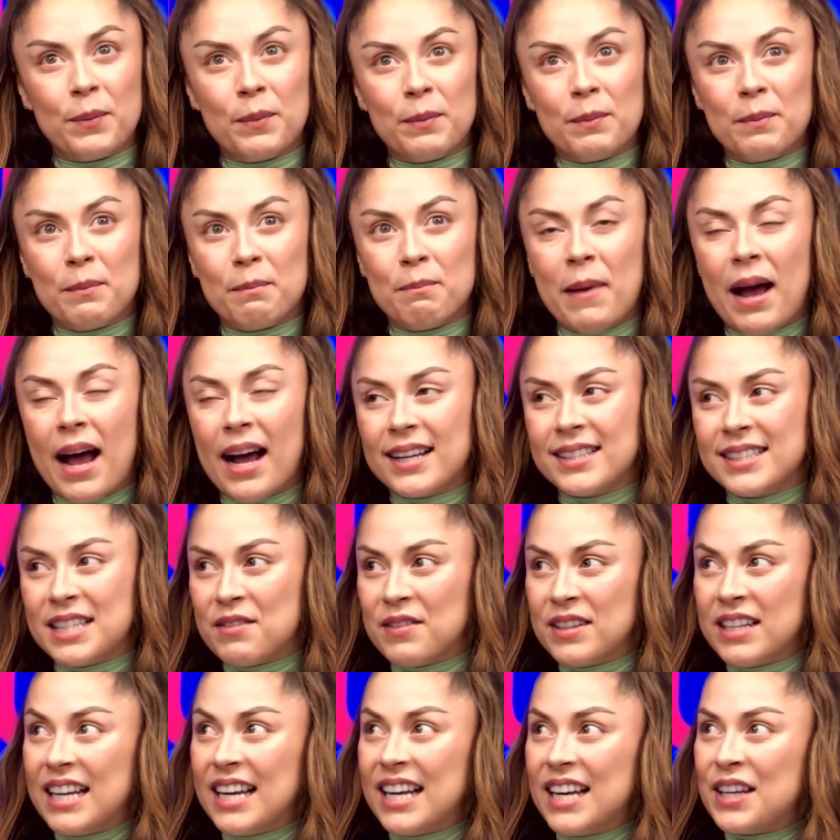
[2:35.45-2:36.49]
Max
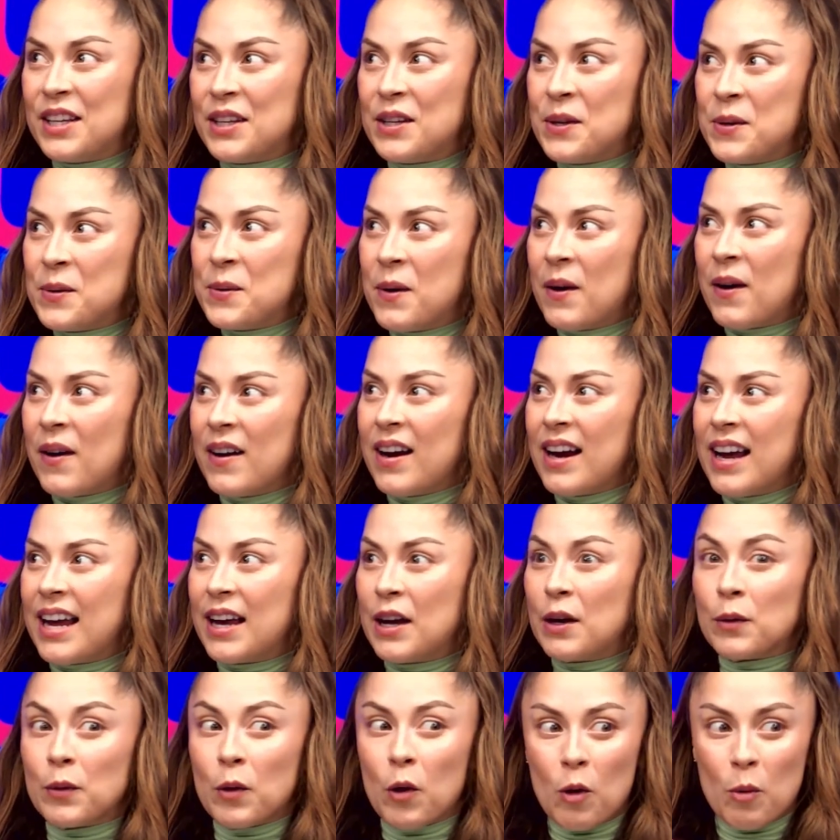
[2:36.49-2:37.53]
even hit you are a
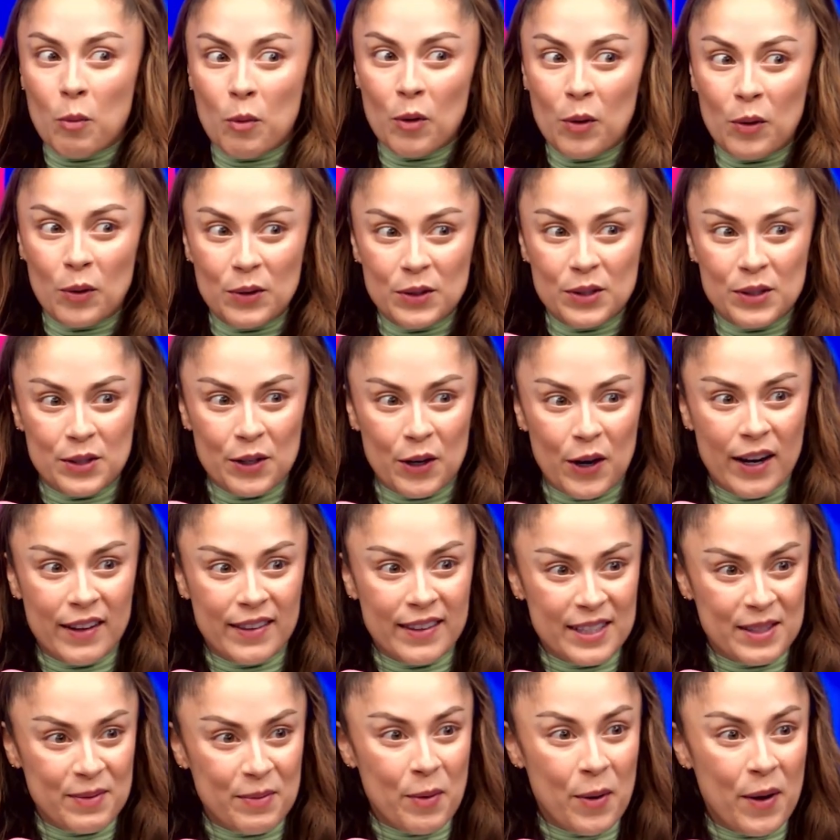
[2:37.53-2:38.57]
global star at
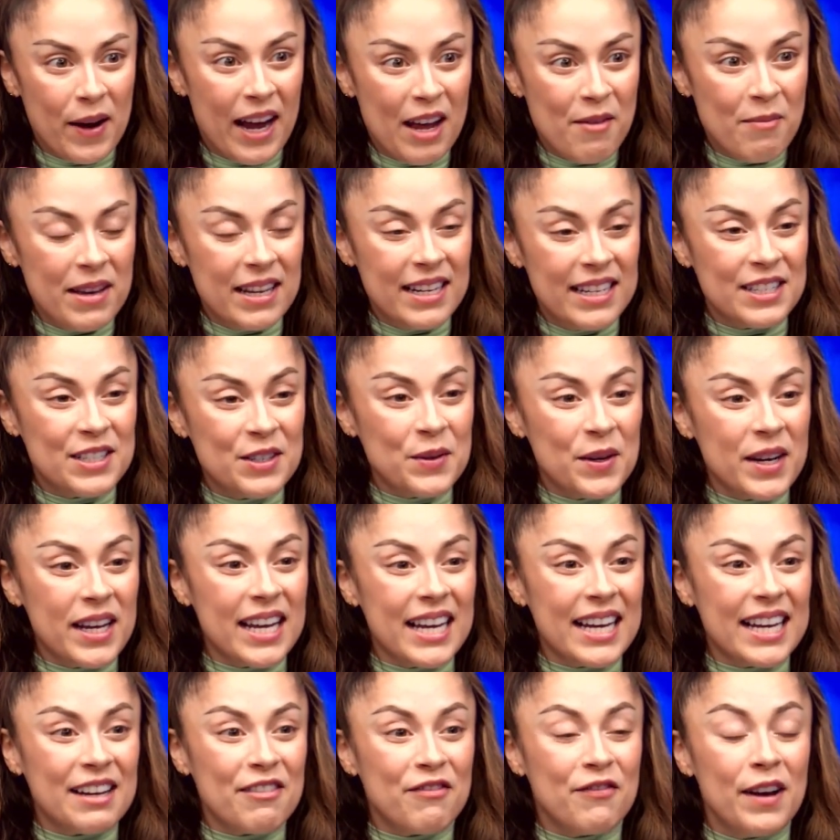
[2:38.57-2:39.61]
this point. I mean,
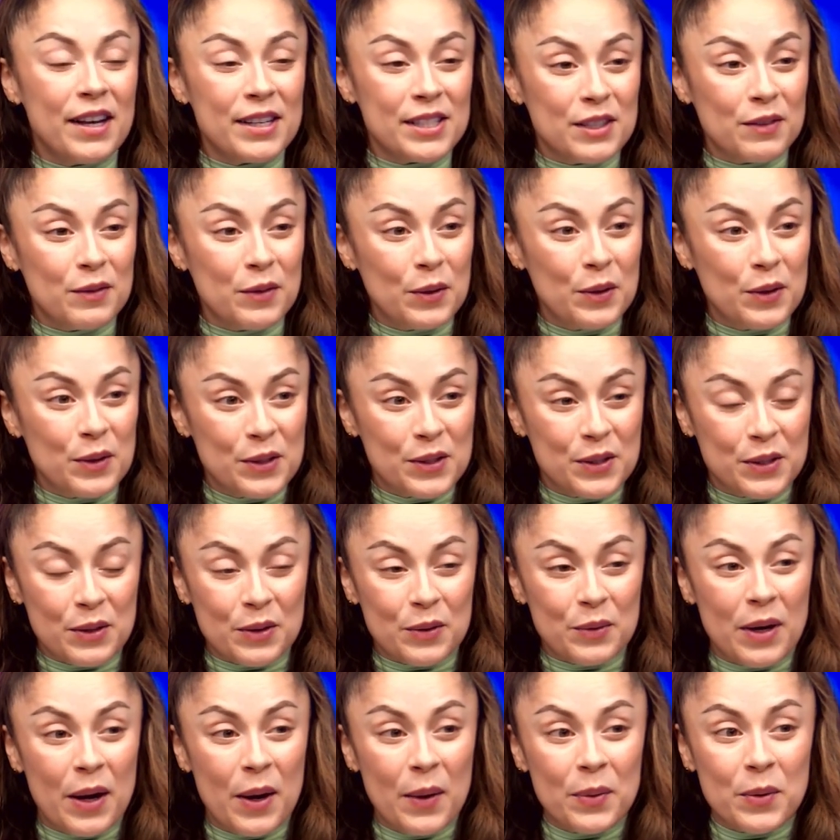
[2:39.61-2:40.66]
doing festivals
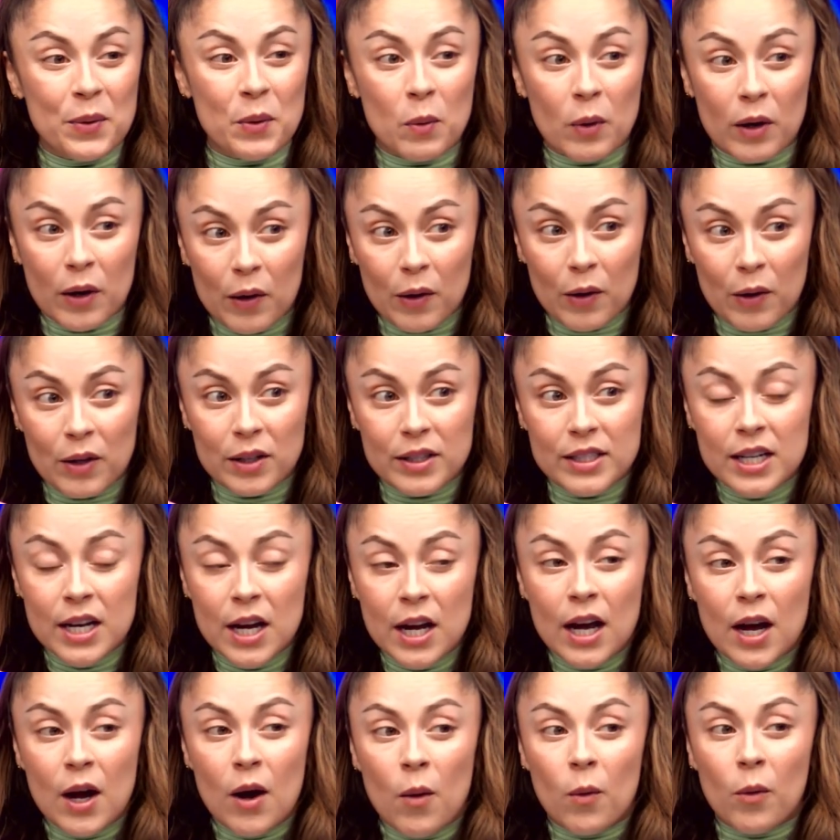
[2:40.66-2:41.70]
around the world,
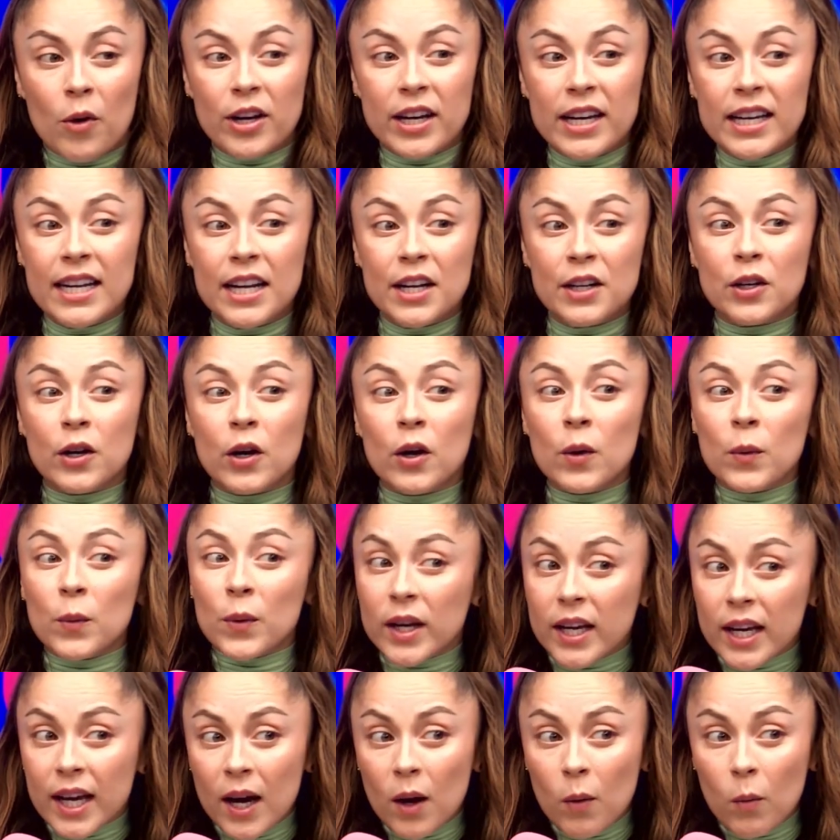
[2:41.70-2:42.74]
working in
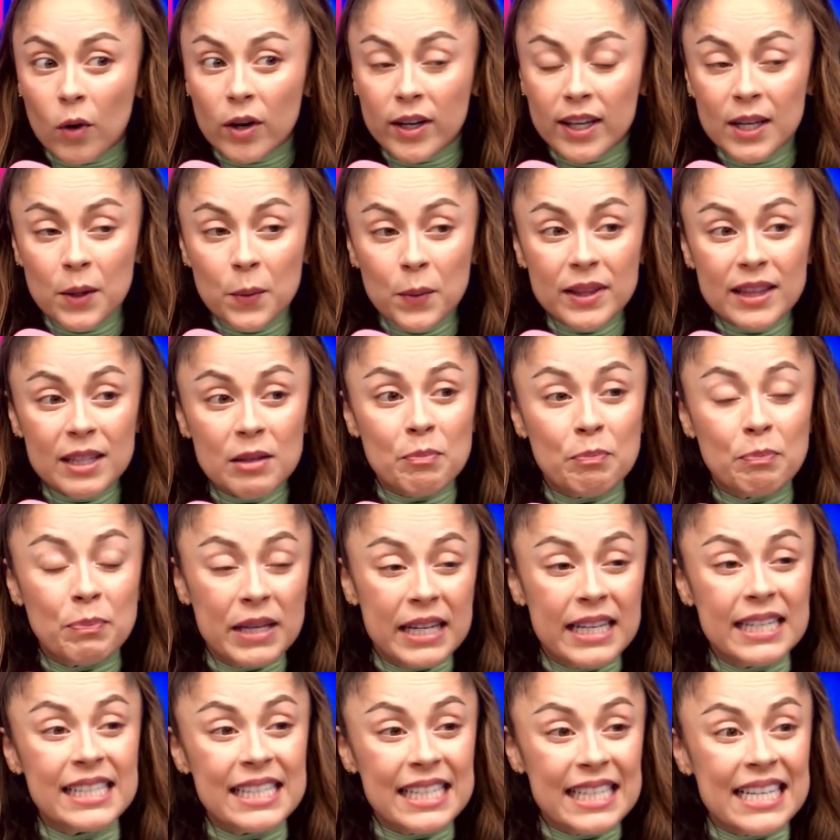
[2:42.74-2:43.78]
Korea, working with the
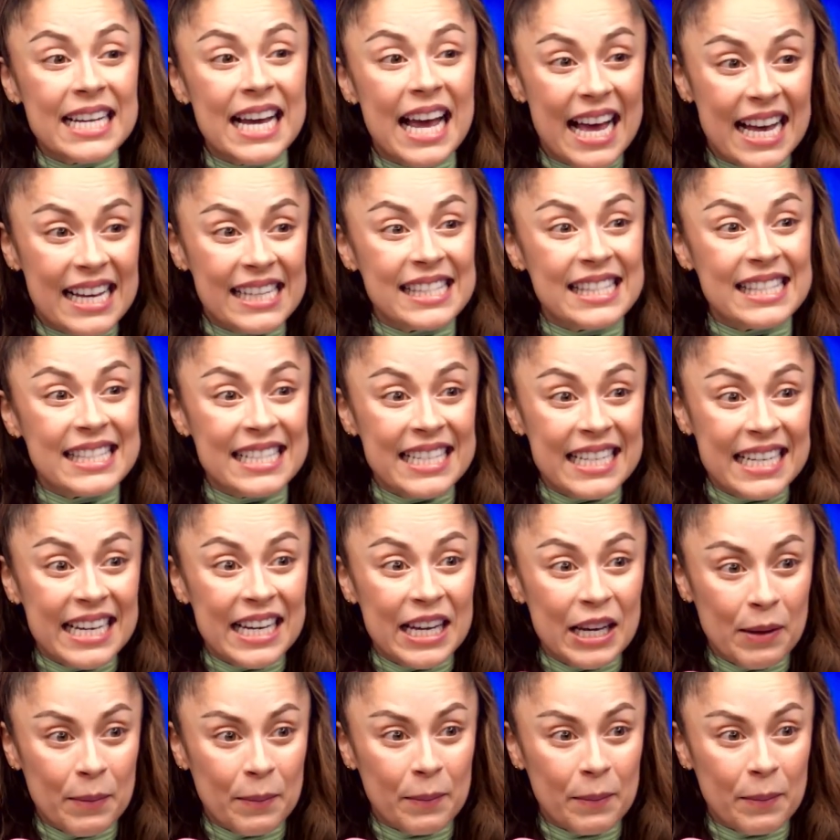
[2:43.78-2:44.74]
BTS team.